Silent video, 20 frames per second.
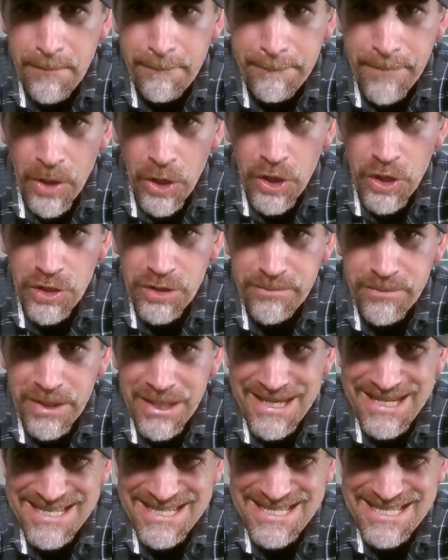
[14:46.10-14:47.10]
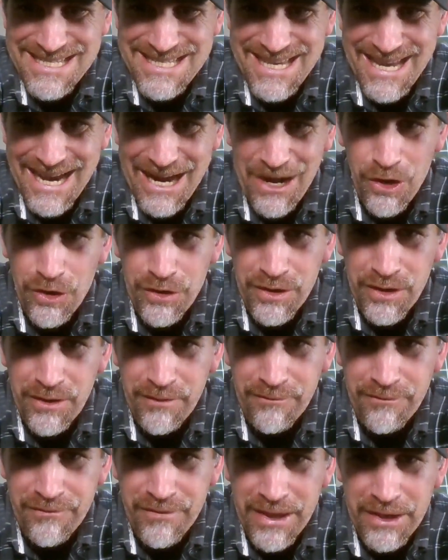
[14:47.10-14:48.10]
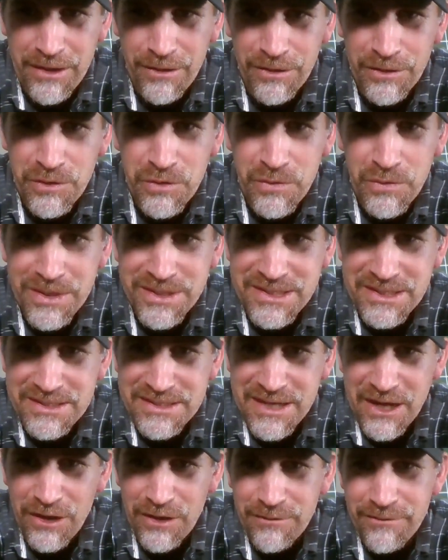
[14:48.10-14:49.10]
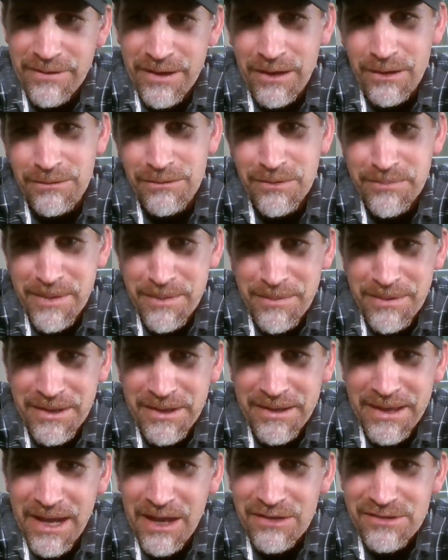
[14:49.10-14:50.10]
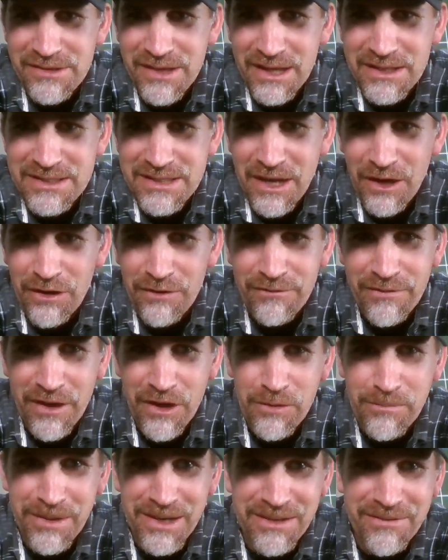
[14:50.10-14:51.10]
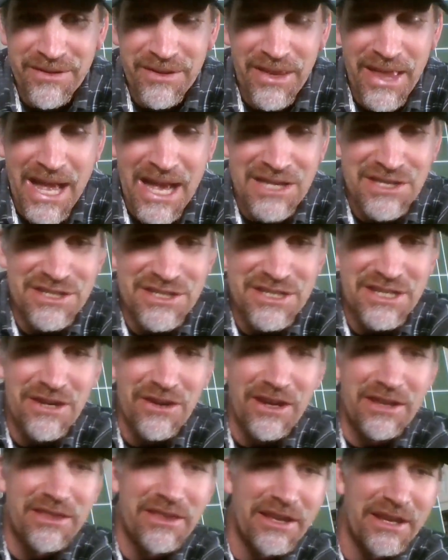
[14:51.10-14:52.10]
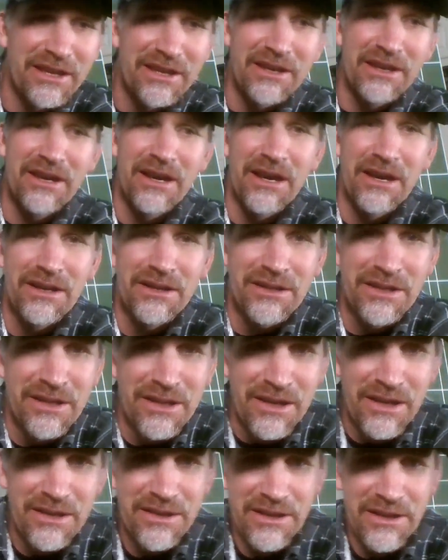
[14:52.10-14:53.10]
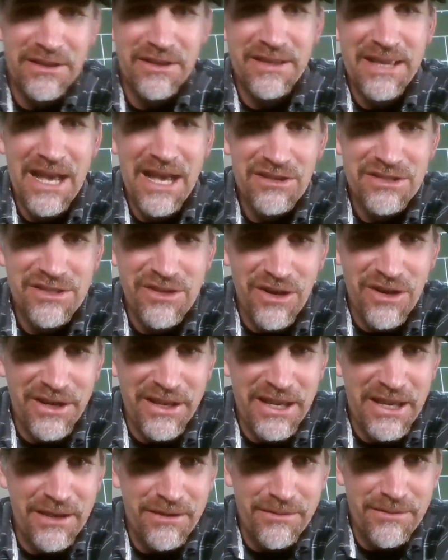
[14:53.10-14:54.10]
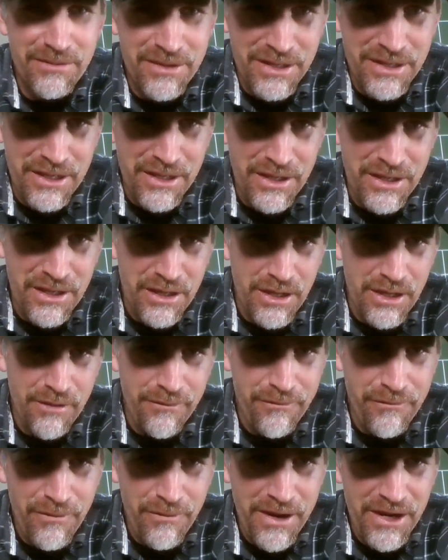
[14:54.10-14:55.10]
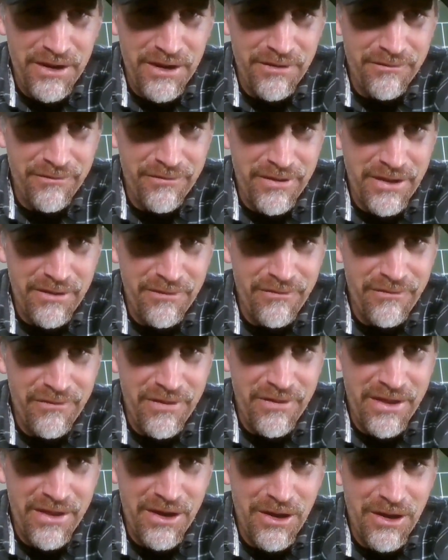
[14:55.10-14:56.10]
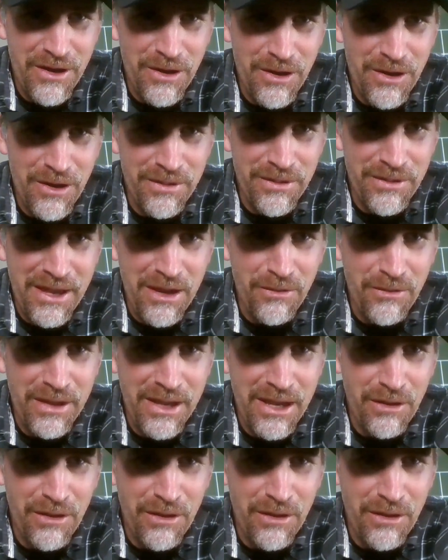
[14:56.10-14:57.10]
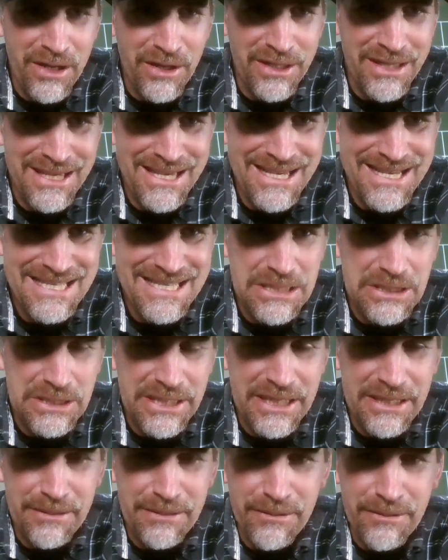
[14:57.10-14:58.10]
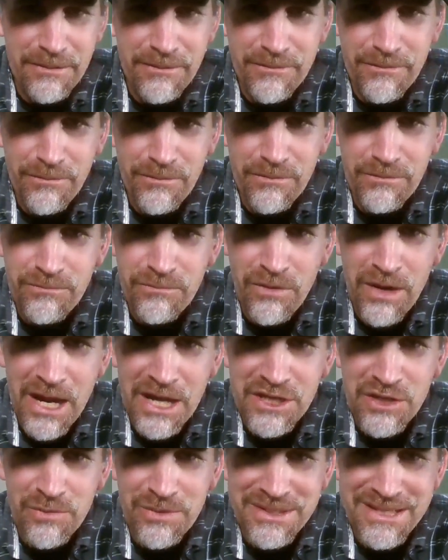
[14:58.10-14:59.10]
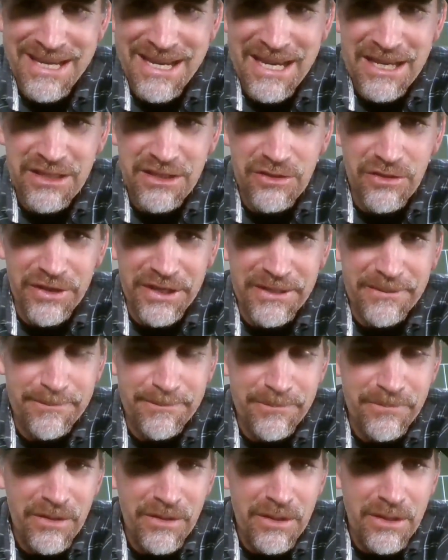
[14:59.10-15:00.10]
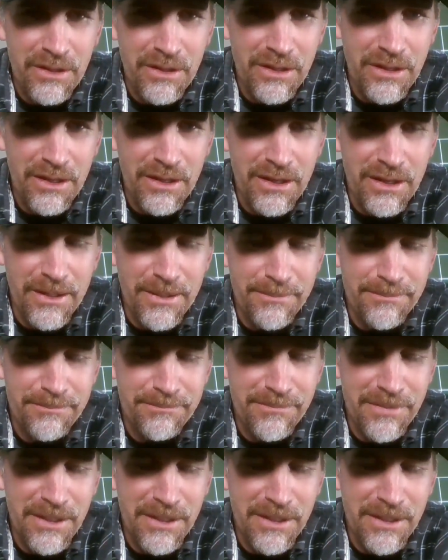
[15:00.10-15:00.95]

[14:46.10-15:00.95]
Bird is scared of Federer. Who isn't scared of Federer? Well, maybe Nadal's not scared of Federer, but even last year, I think uh, I think Nadal started to get afraid of uh, Federer with how how uh, easily Roger was handling um, him